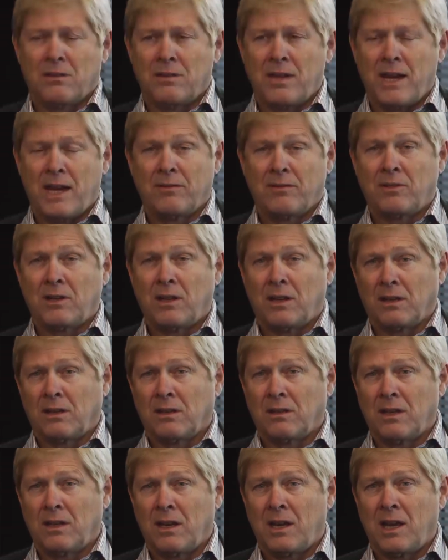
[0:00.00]
Navteq,
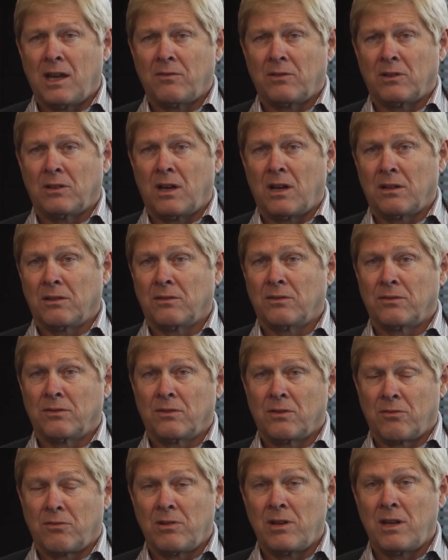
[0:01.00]
and they have a lot of
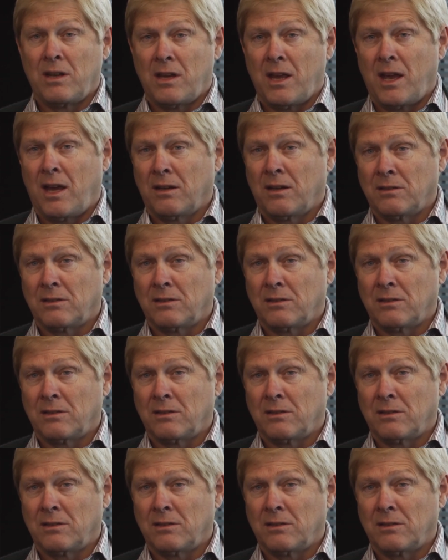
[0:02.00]
3D data.